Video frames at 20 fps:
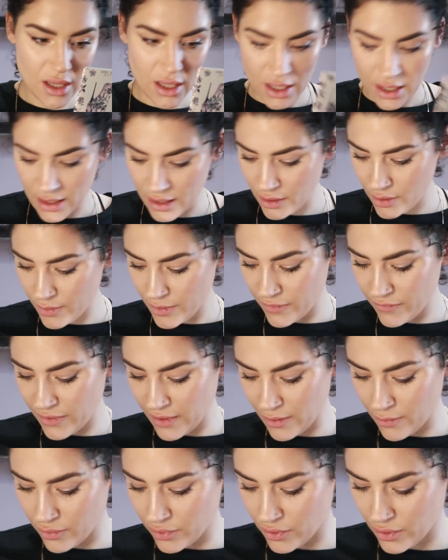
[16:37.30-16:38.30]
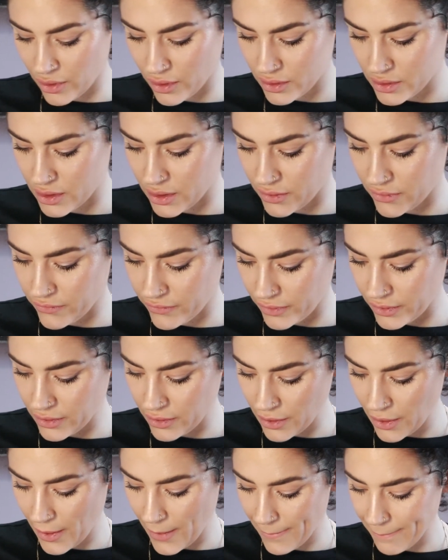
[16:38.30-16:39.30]
a little bit of that product
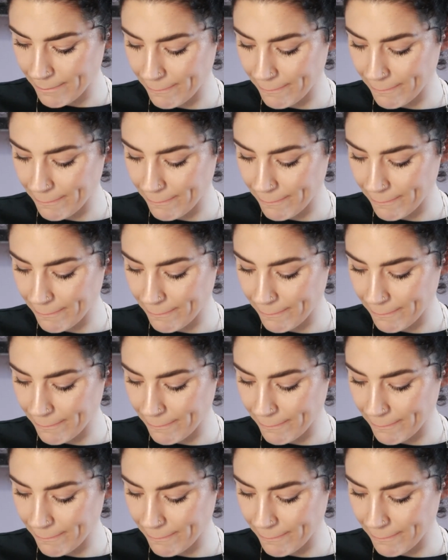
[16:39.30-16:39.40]
over